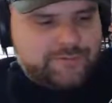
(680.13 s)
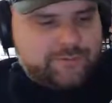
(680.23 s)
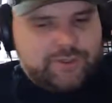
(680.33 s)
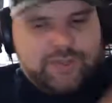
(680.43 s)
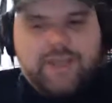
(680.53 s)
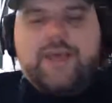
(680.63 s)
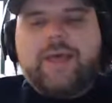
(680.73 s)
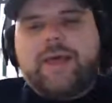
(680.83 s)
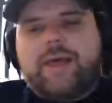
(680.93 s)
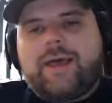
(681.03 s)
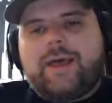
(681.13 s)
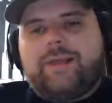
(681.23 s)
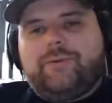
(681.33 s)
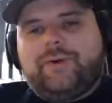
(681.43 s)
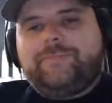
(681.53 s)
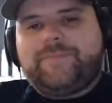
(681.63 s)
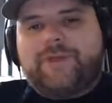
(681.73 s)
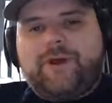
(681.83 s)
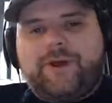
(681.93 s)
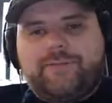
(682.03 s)
But anyway,
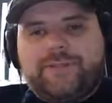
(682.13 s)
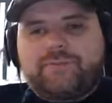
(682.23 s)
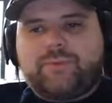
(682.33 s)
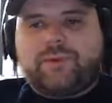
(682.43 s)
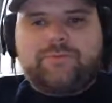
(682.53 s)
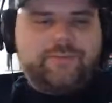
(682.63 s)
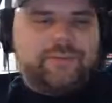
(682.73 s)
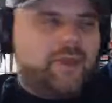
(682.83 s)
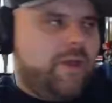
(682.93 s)
that's one of them.